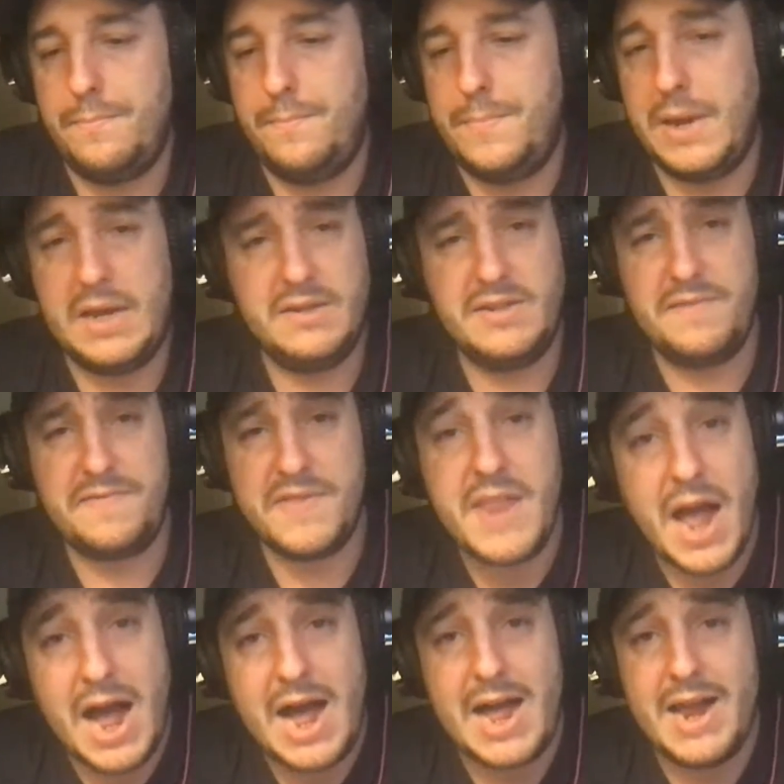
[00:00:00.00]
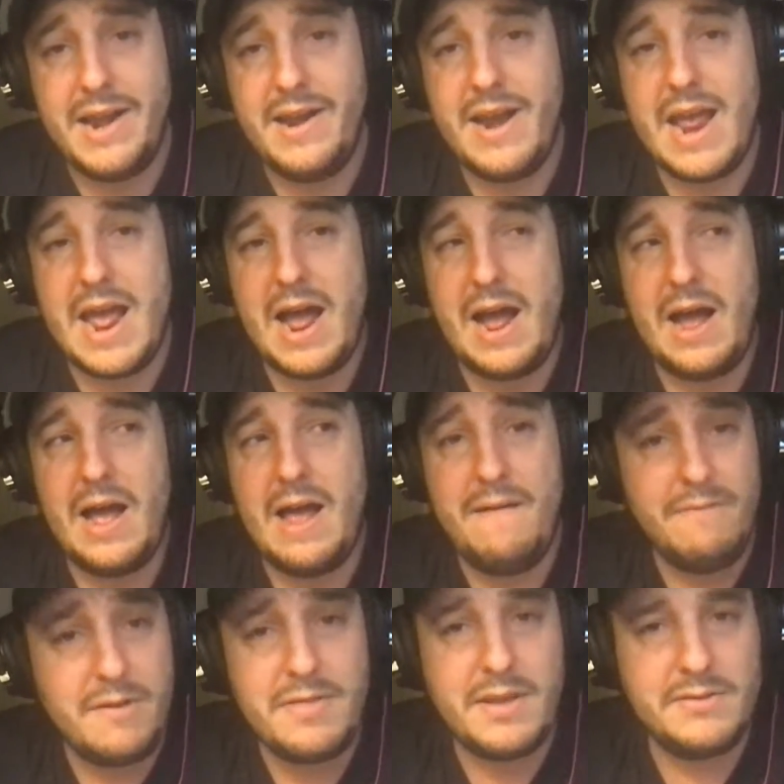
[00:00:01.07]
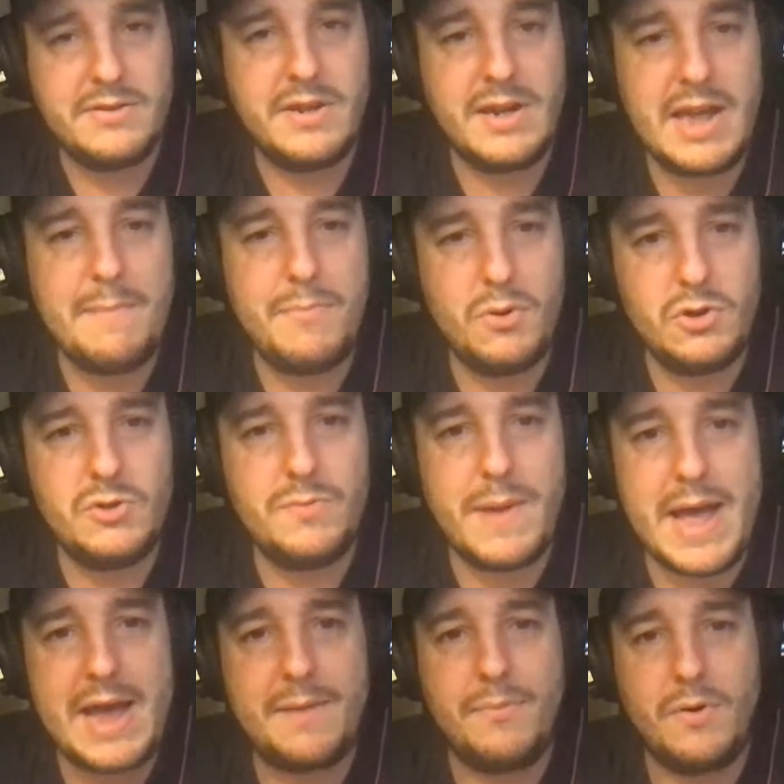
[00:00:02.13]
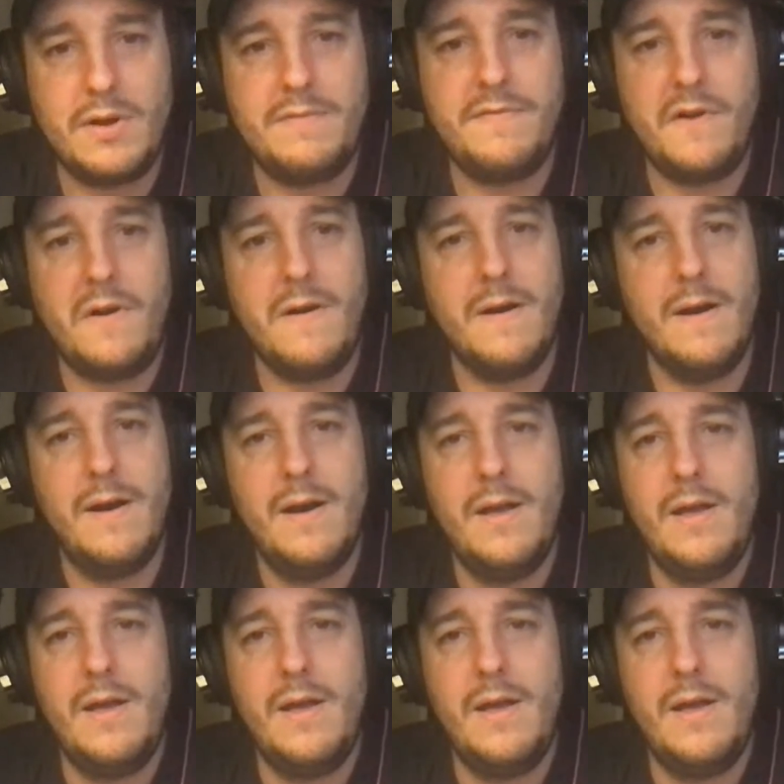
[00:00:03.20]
Because if not, everything's going to get pushed back pretty far.